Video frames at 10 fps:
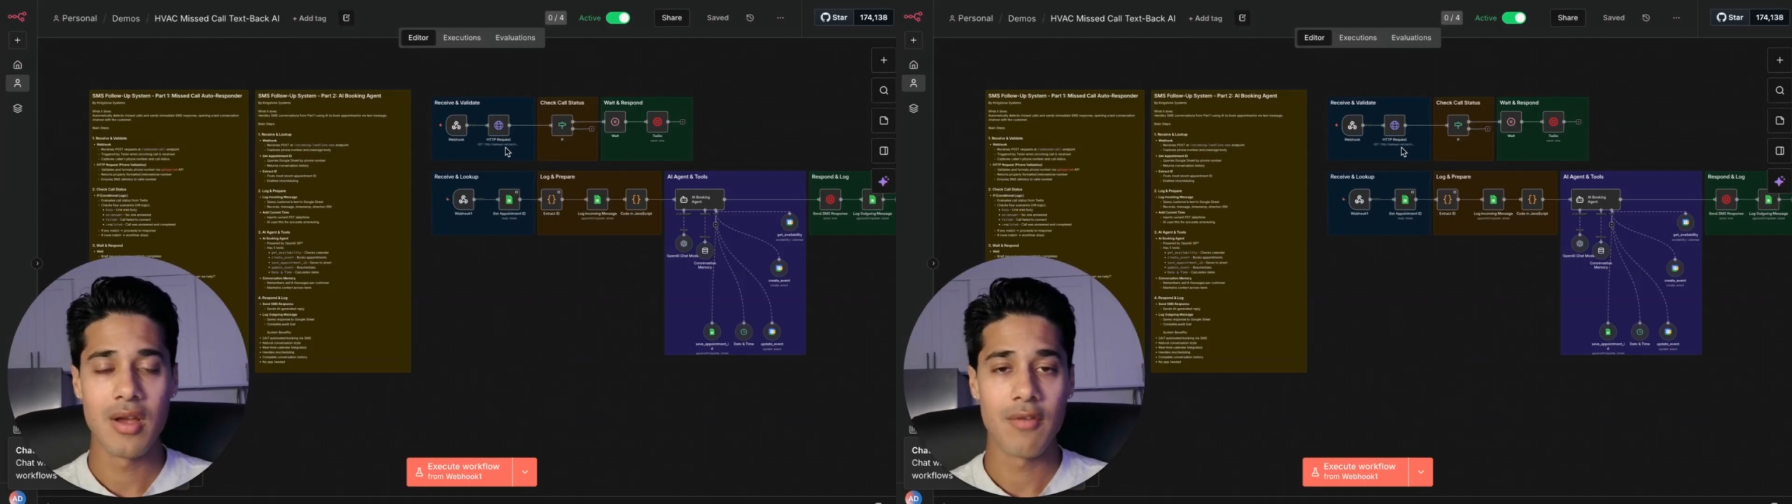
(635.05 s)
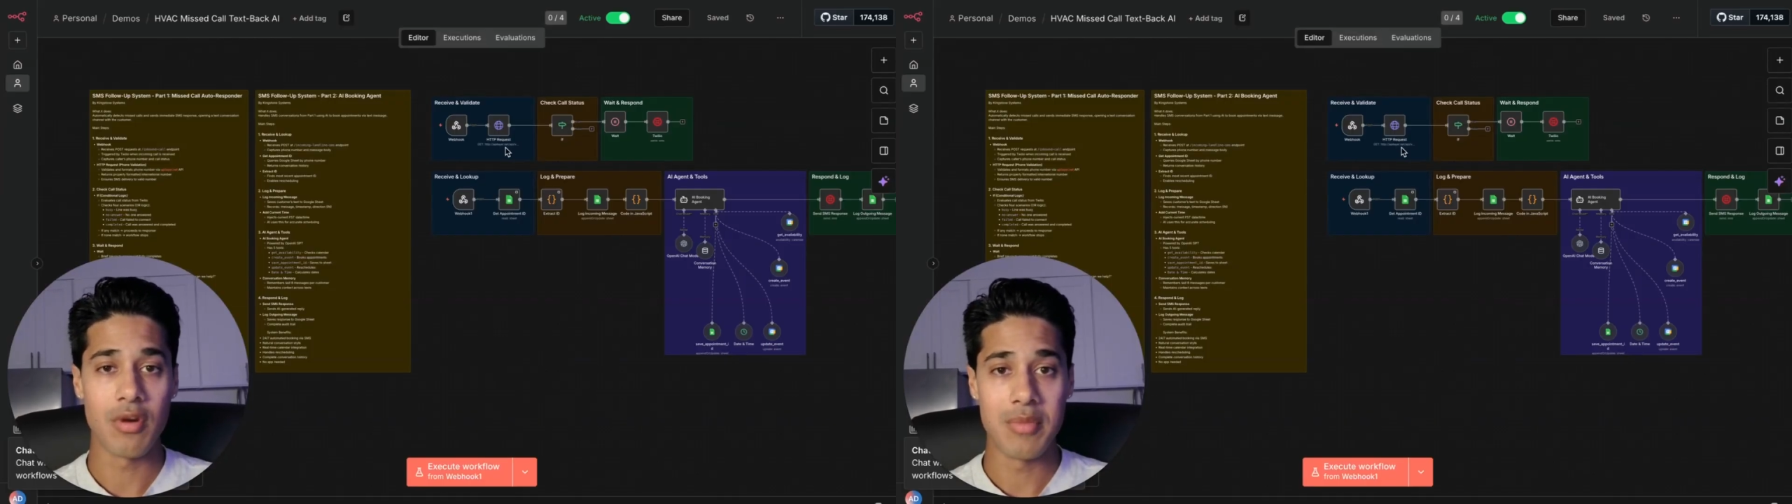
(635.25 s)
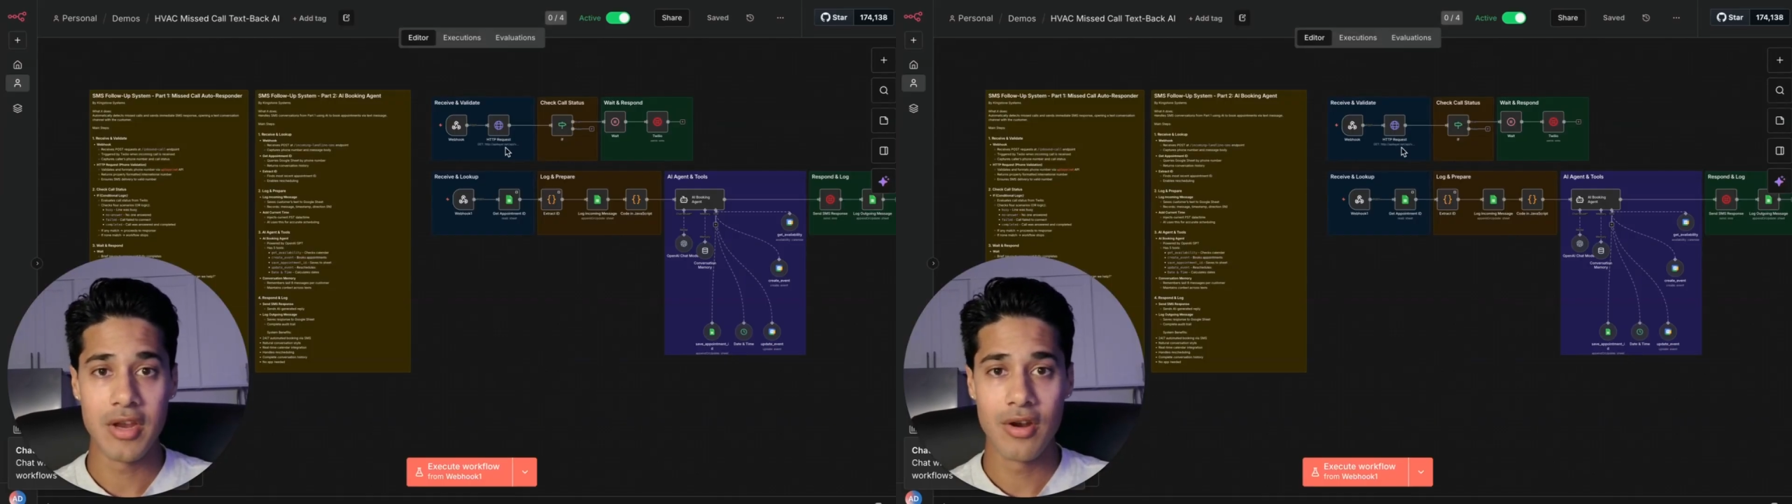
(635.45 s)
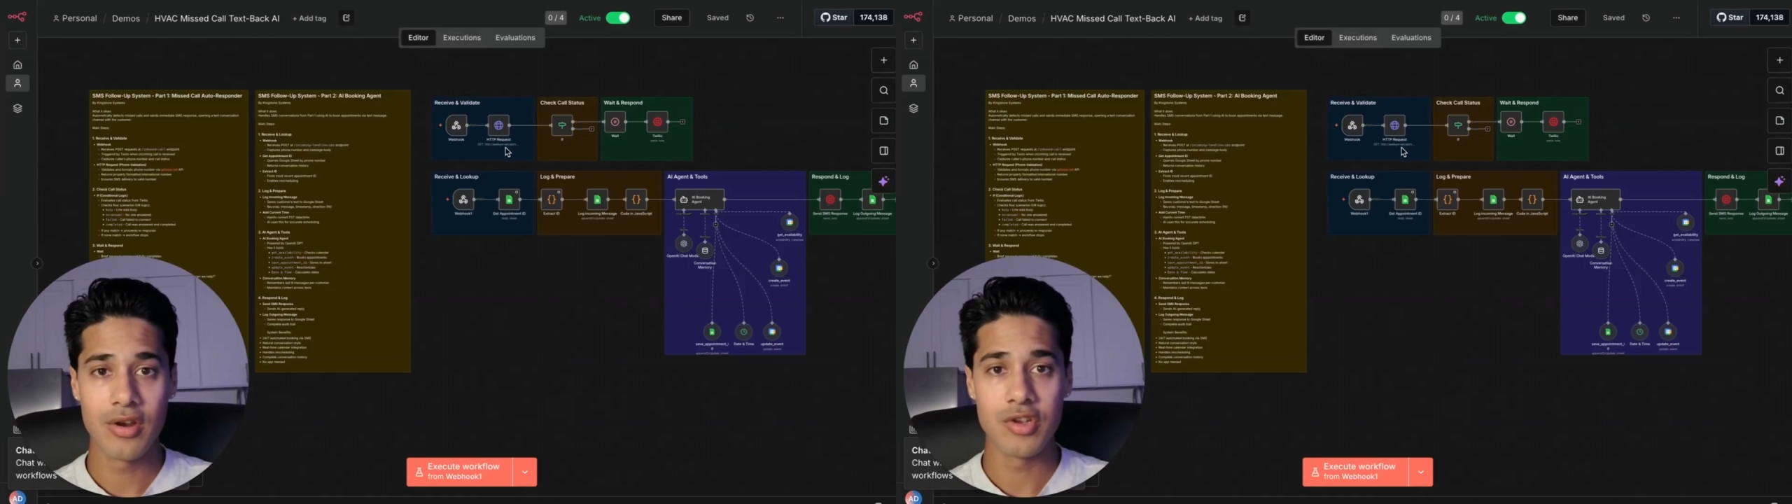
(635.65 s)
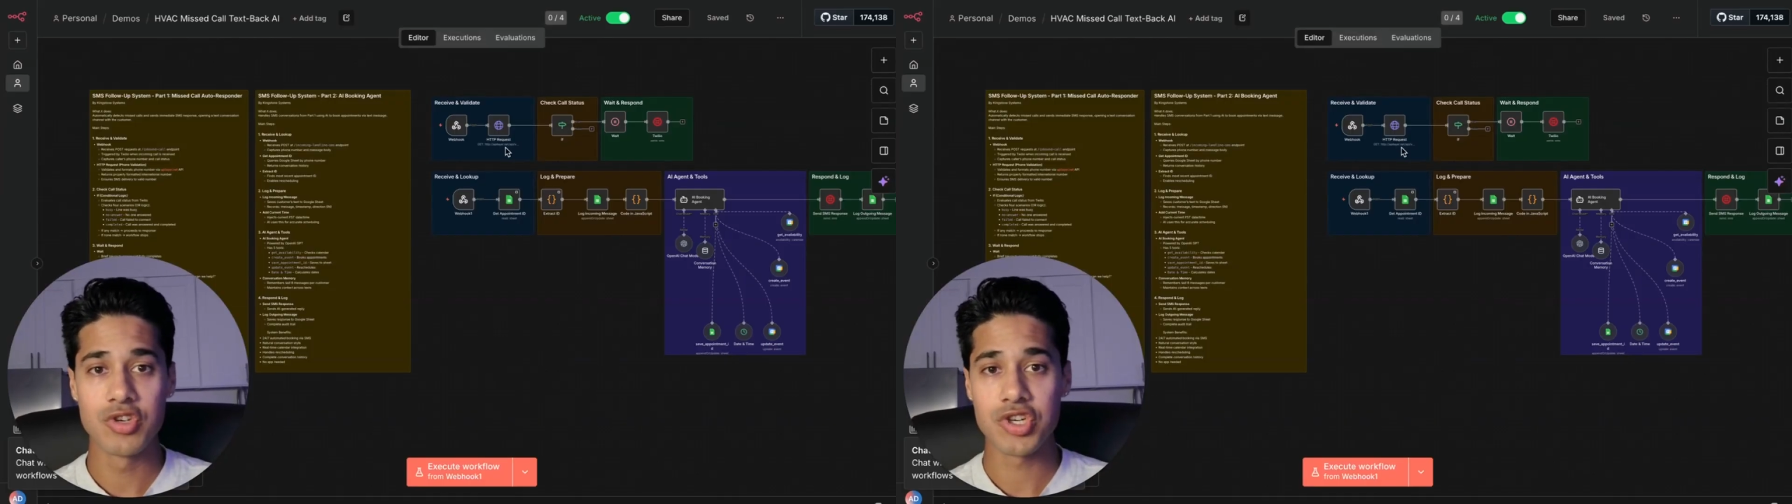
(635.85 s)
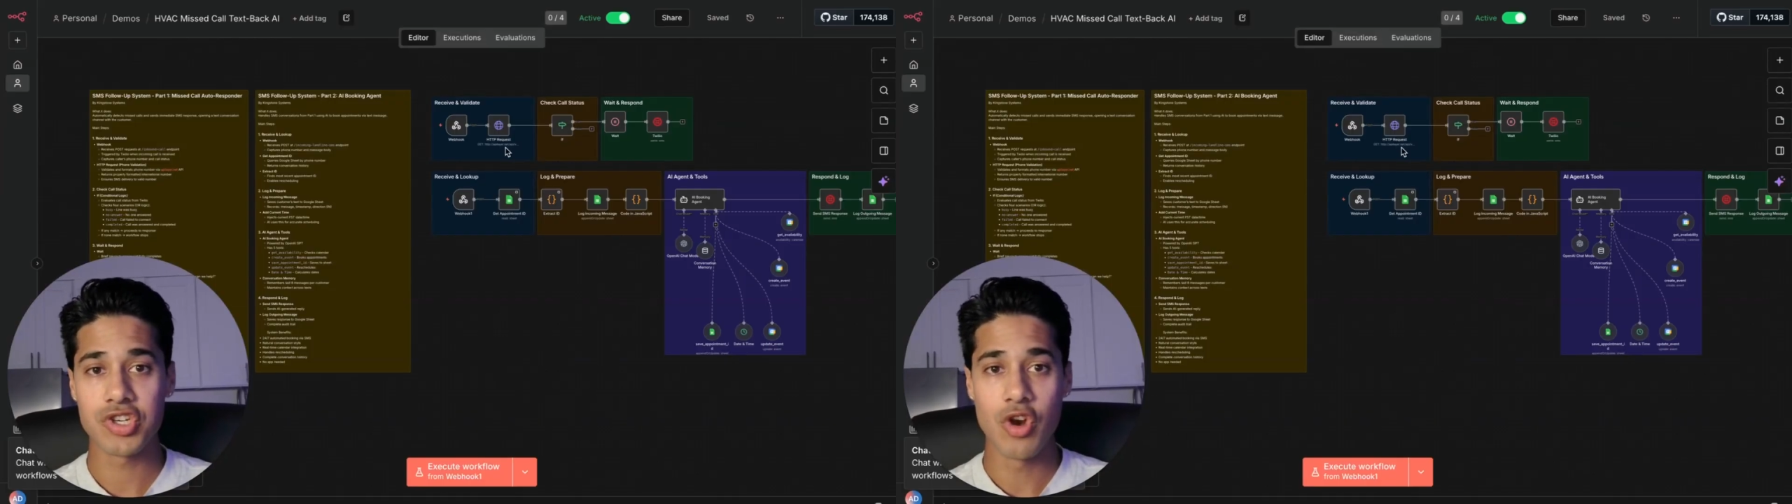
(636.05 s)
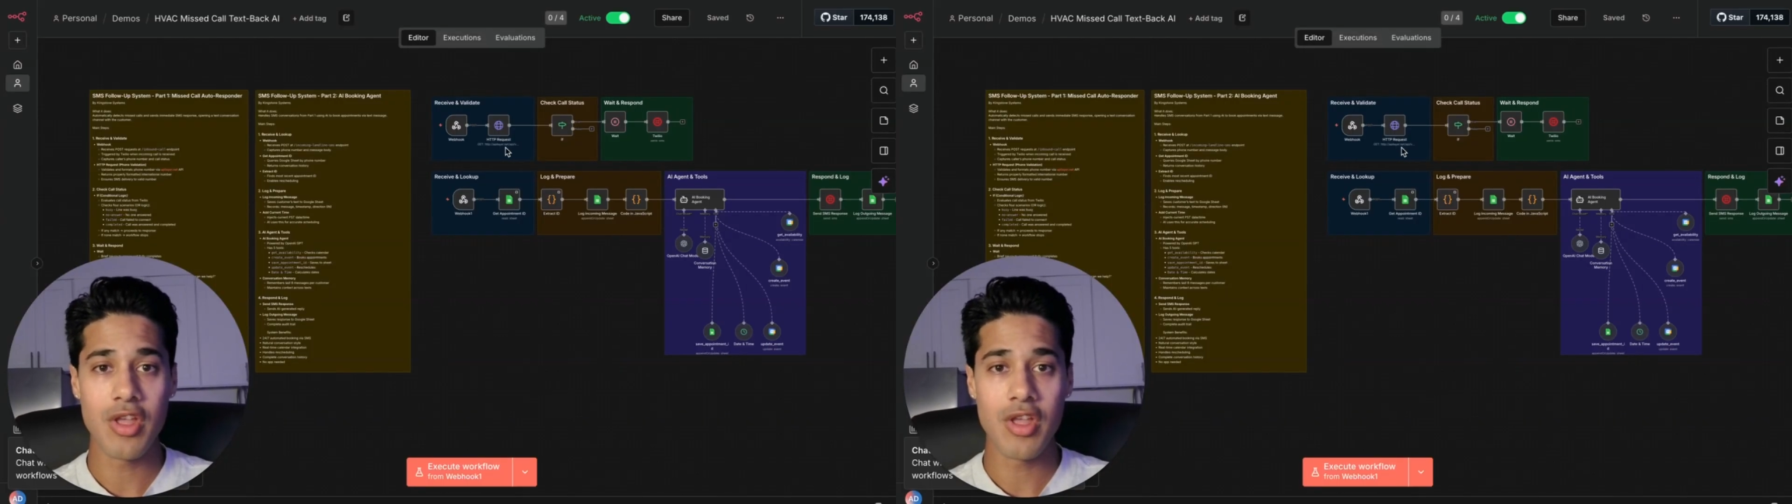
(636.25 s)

From here, you just show